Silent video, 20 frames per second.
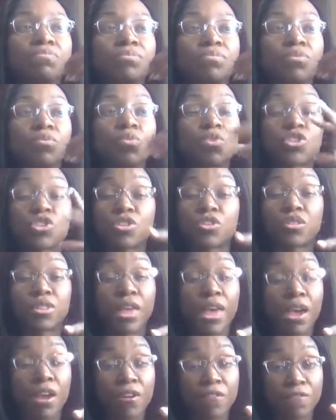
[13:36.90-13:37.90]
which
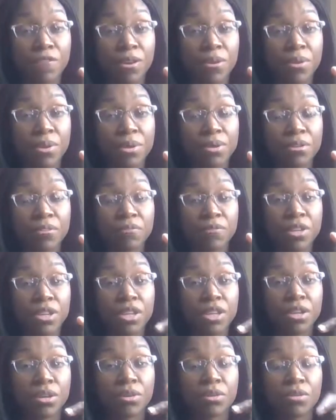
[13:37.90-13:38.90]
they are very good
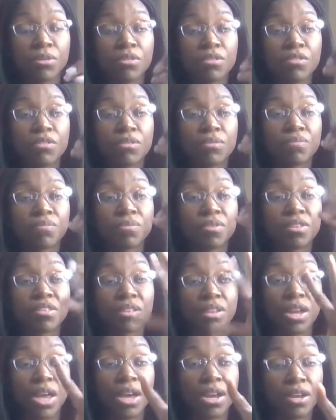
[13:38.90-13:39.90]
videos. There's a
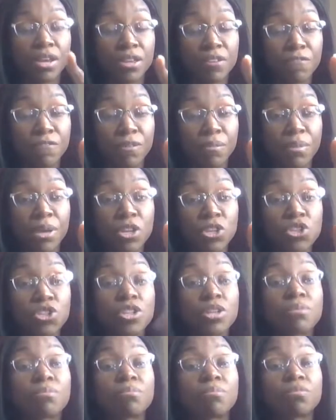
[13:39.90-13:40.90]
lot of
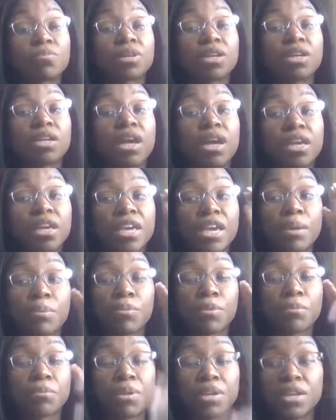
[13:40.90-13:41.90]
information, and I kept
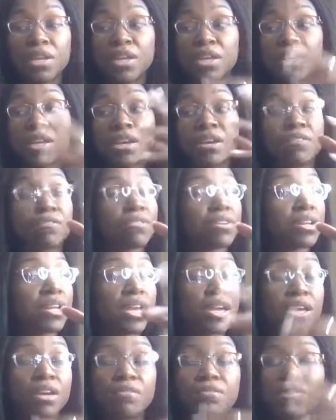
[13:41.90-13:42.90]
repeating it every
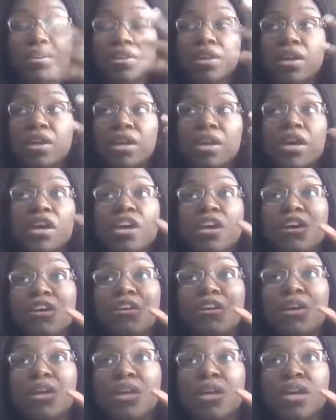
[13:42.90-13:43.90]
day.
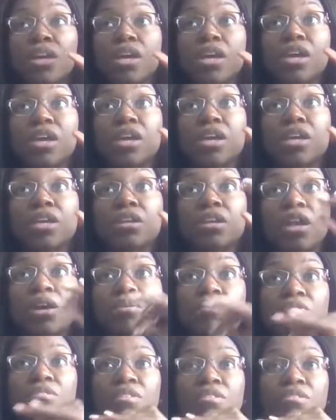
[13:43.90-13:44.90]
And that
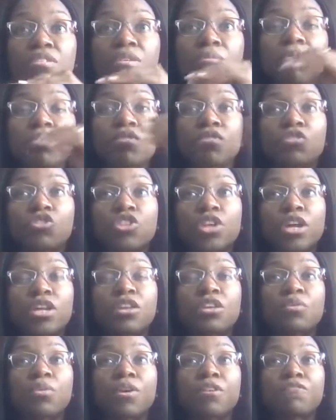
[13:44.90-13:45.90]
was December, so
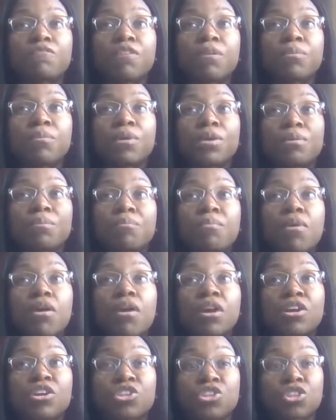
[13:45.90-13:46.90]
January, February,
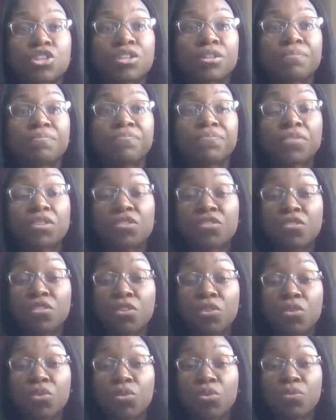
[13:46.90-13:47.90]
March.
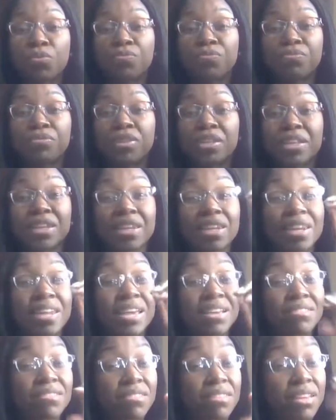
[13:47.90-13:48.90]
So
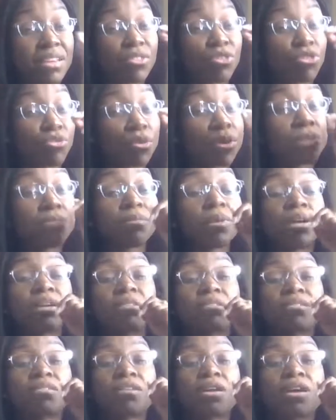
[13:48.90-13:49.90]
less than 3
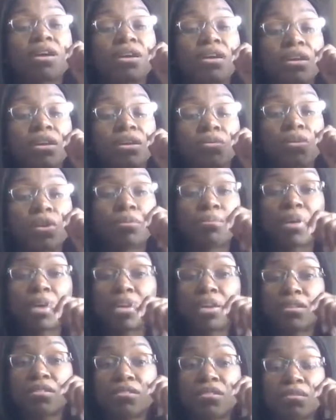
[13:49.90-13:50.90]
months, I went
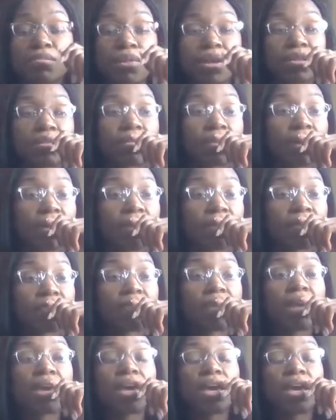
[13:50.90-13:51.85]
back and took my test,